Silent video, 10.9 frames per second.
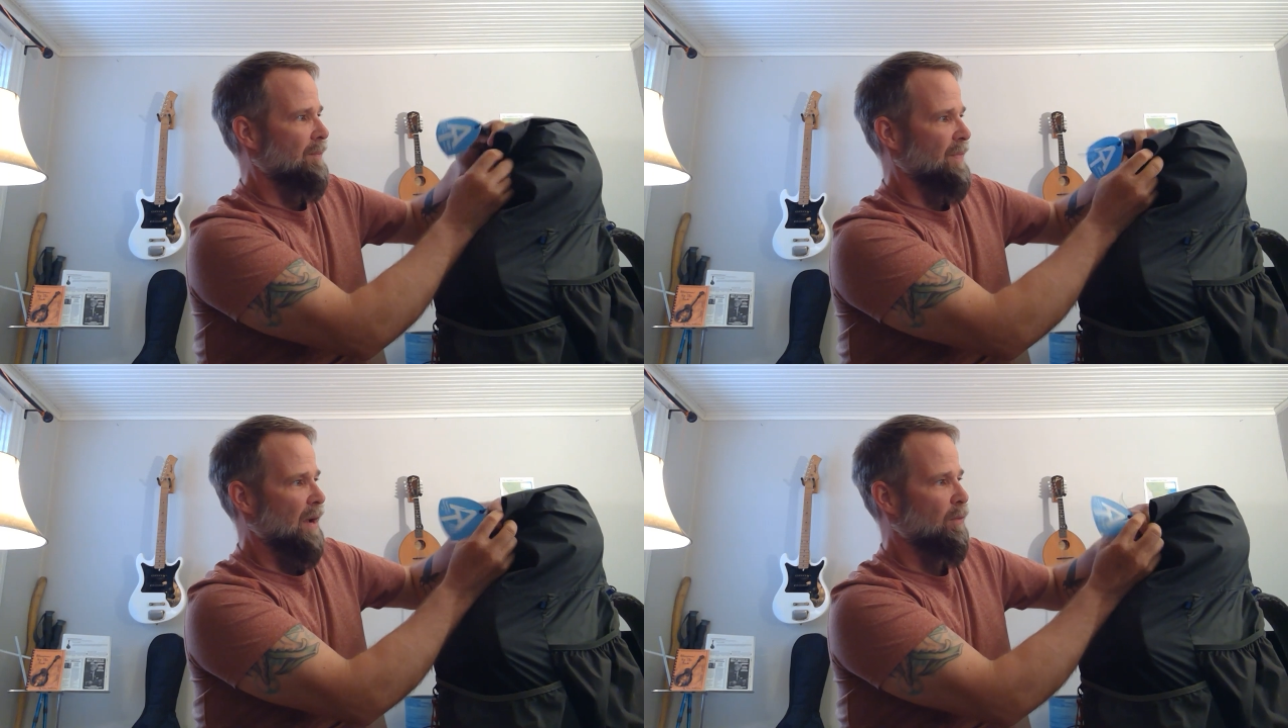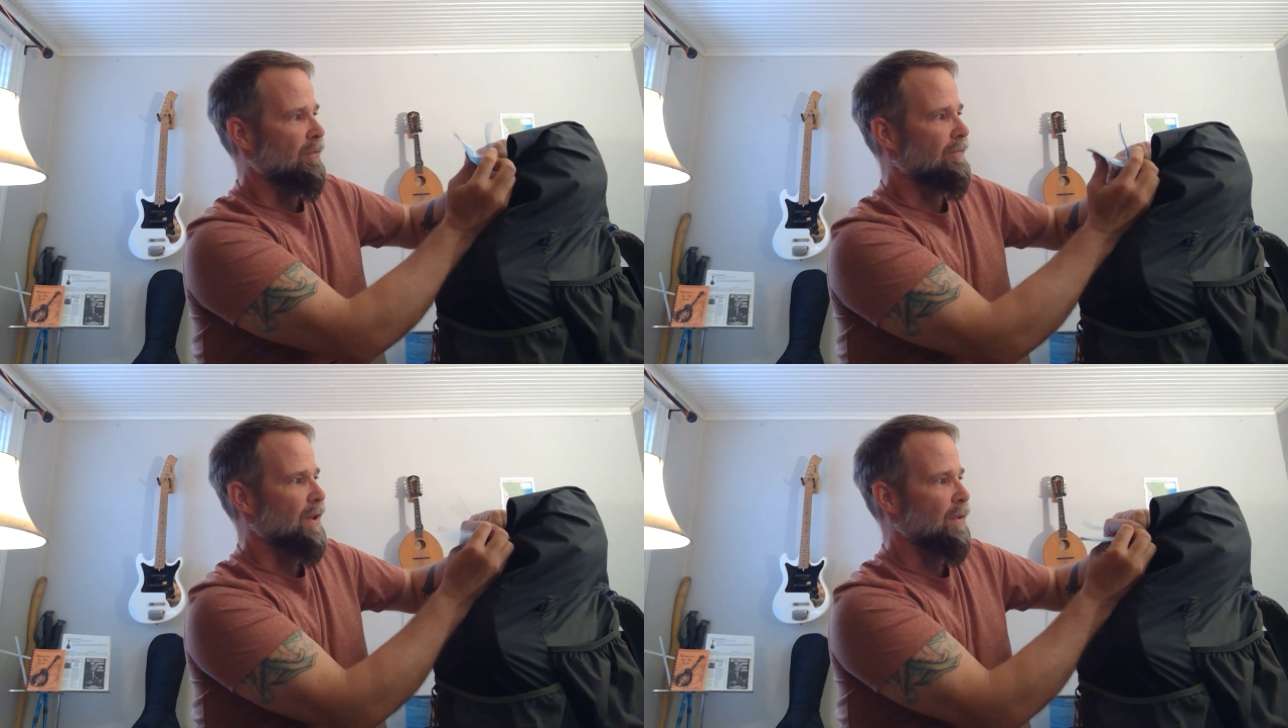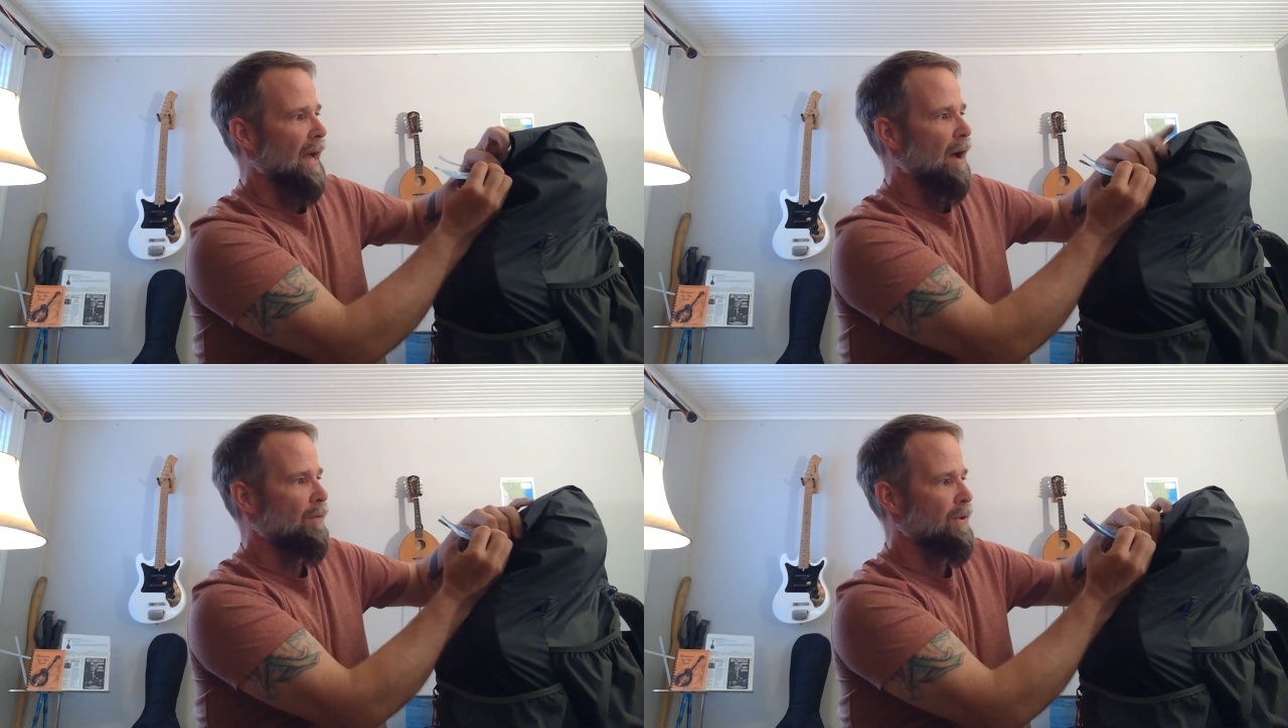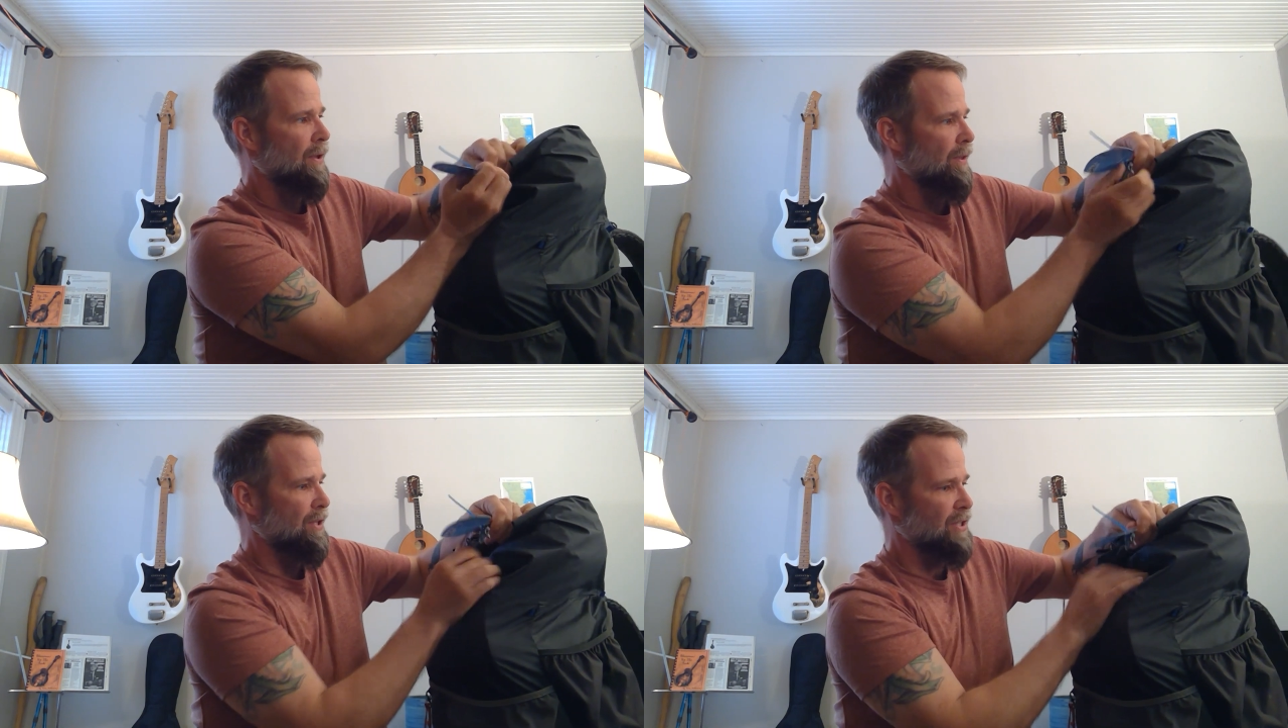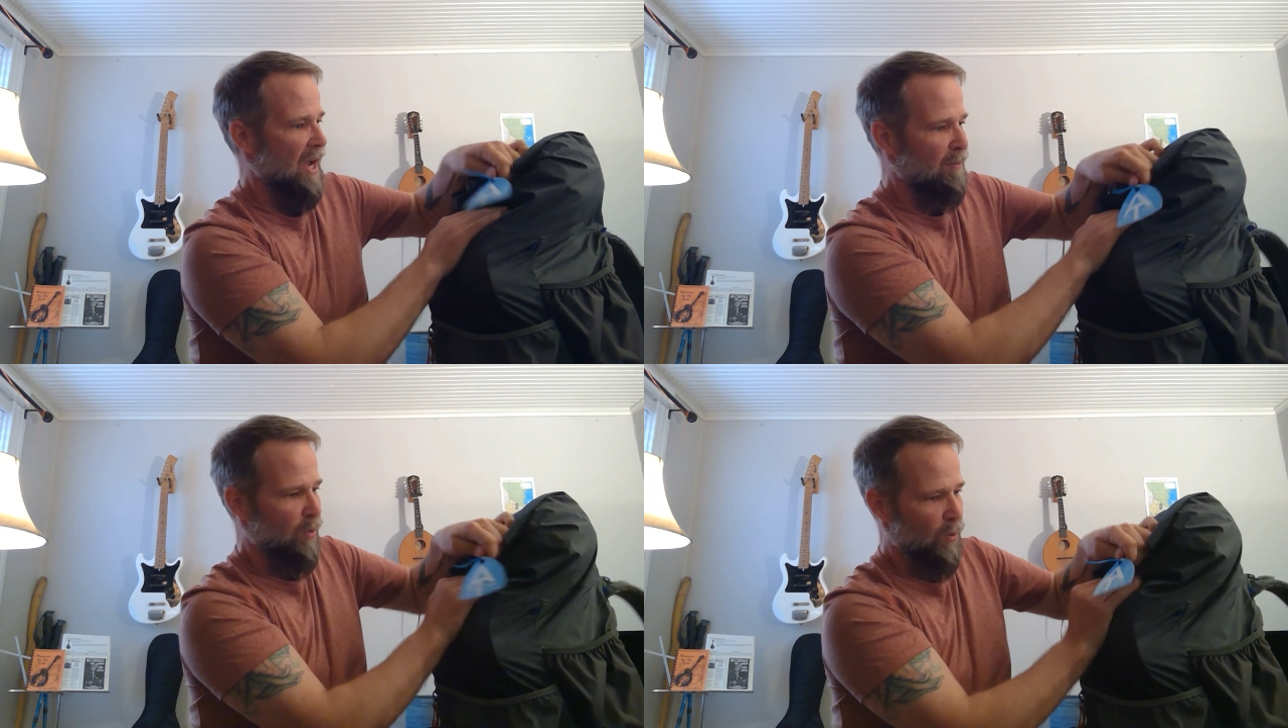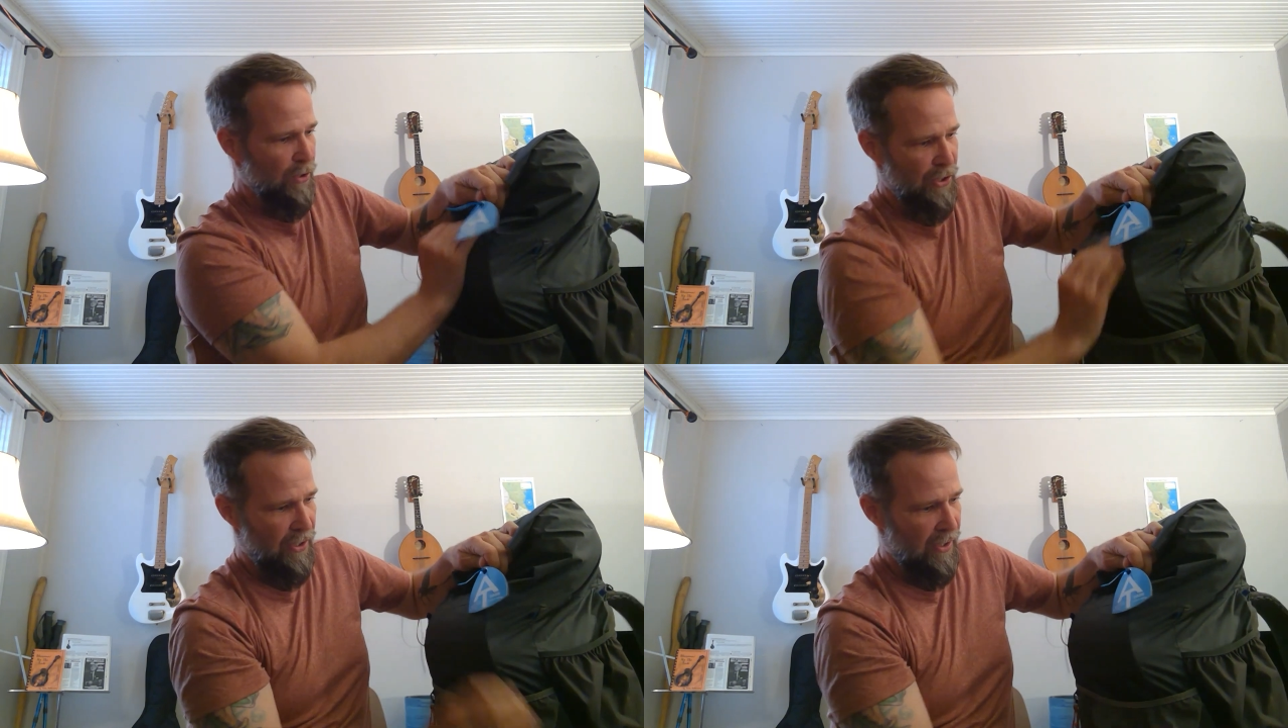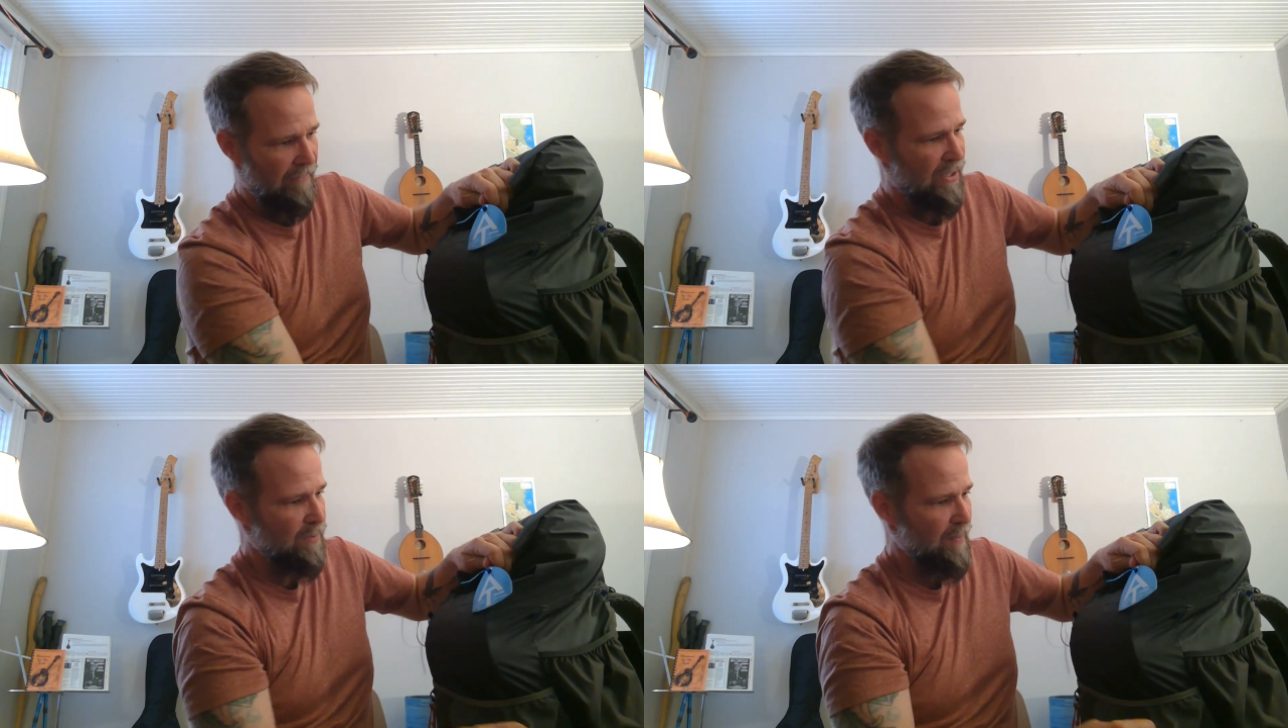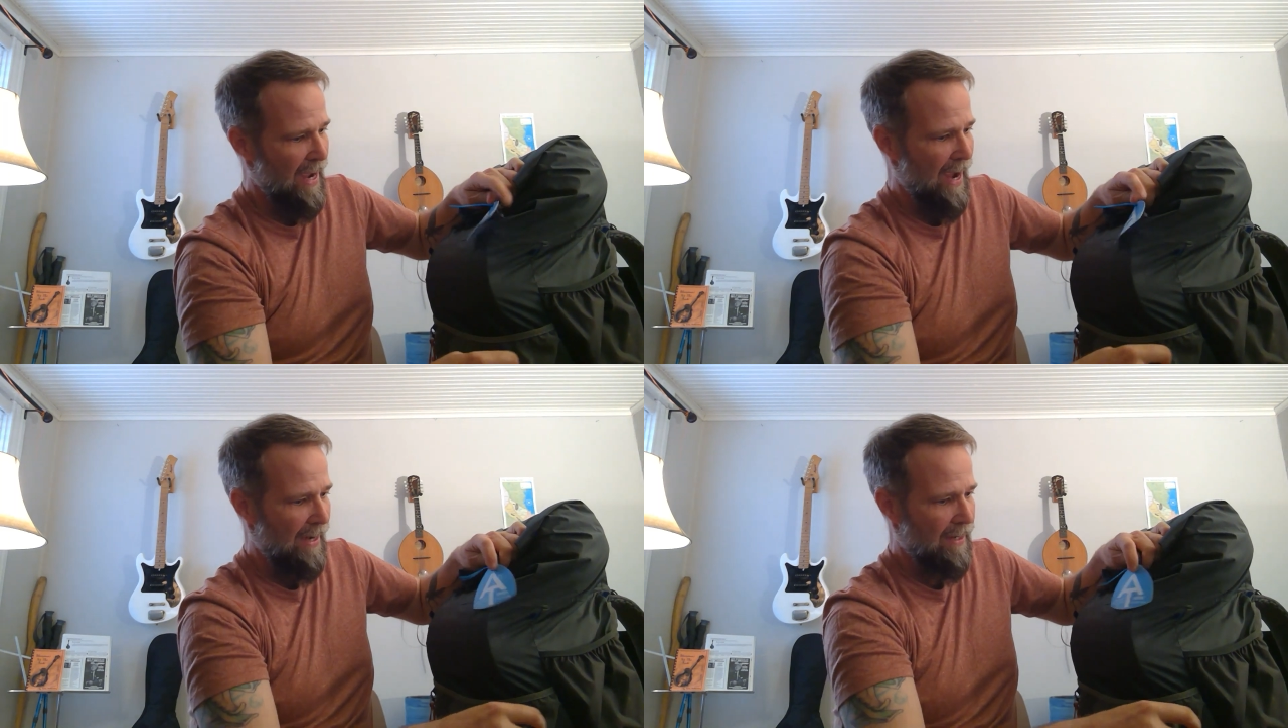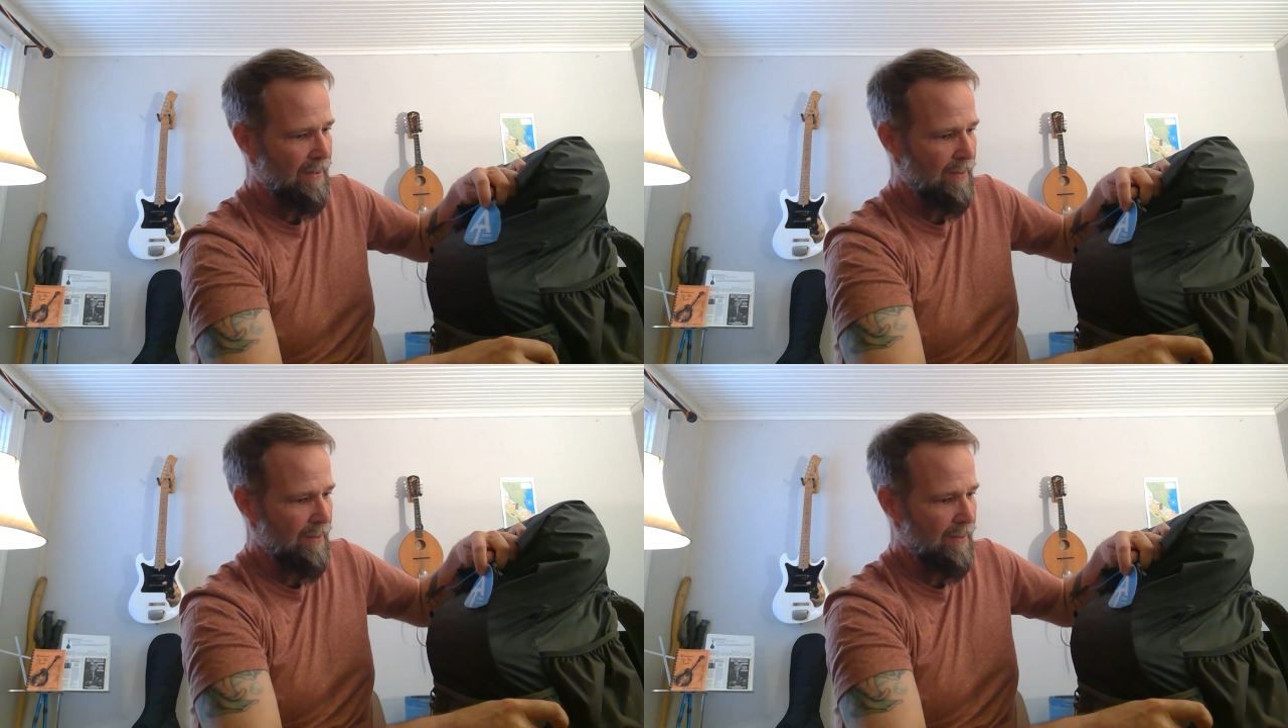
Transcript: that will fill out the top portion of this pack.